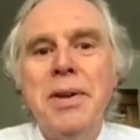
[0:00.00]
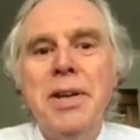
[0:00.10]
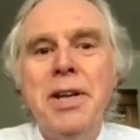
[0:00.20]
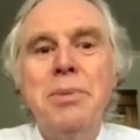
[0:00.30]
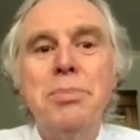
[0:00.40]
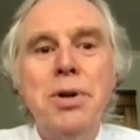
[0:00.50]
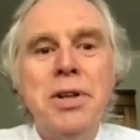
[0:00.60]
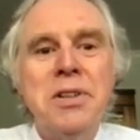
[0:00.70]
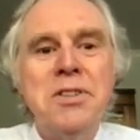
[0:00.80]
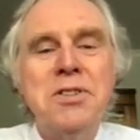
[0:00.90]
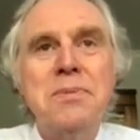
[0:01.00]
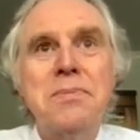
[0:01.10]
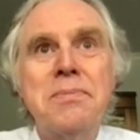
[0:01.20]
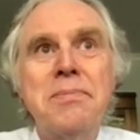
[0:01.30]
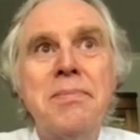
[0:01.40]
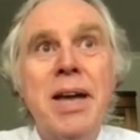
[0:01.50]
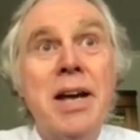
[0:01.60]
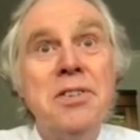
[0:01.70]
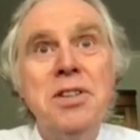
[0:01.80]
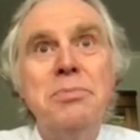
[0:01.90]
in brightness
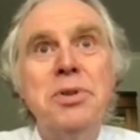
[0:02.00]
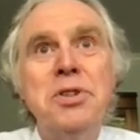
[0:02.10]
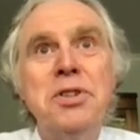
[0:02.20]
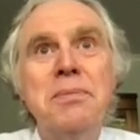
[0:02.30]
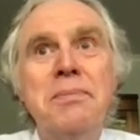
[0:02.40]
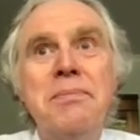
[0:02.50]
and temperature,